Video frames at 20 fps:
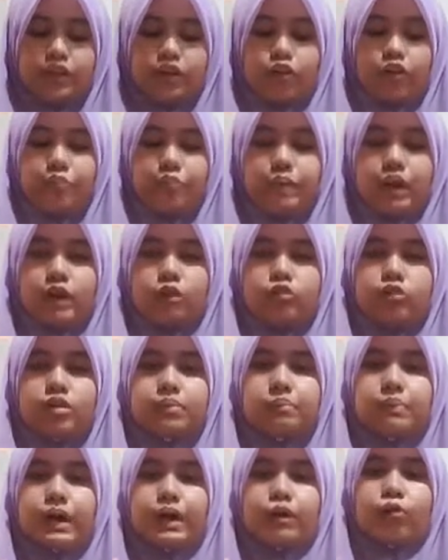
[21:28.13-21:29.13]
of power
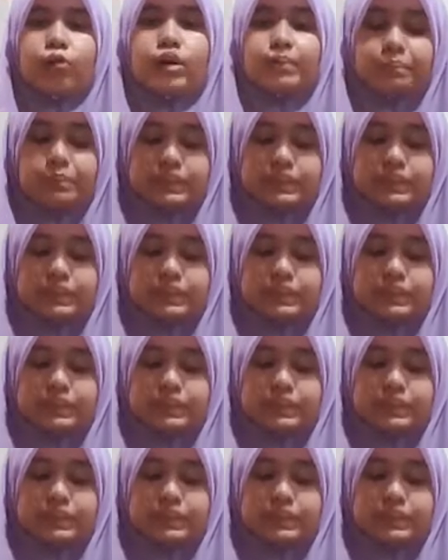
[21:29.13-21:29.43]
by one